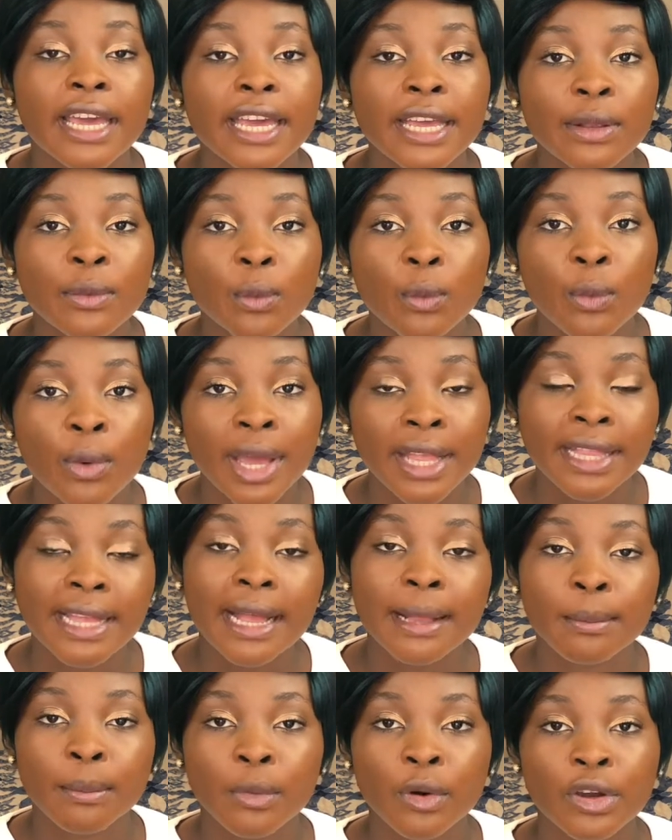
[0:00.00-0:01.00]
in wet
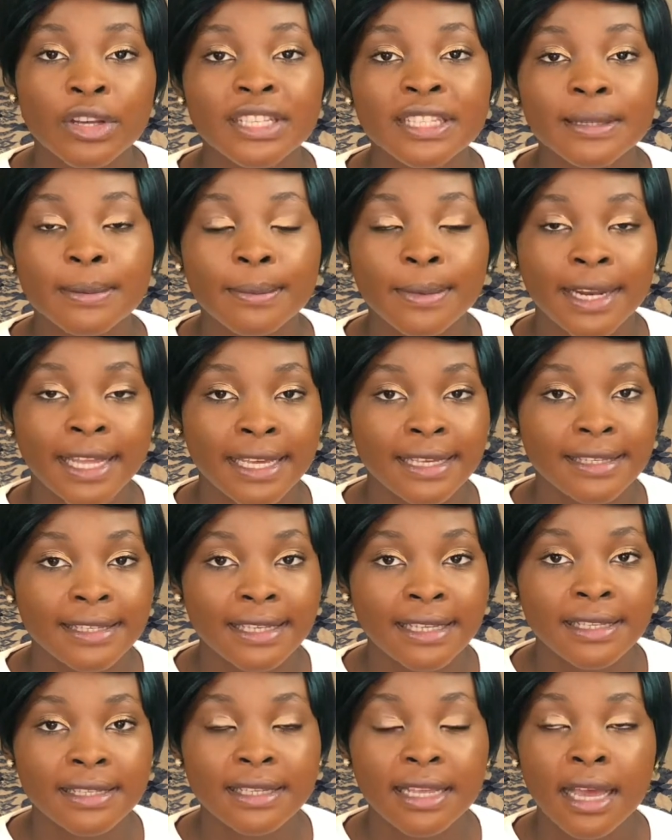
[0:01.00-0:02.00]
and moist
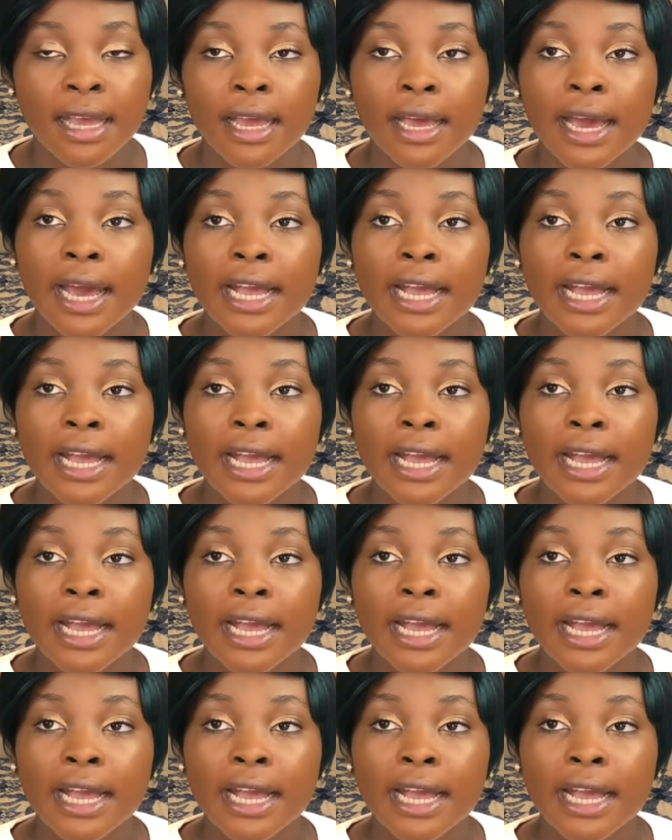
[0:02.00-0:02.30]
places,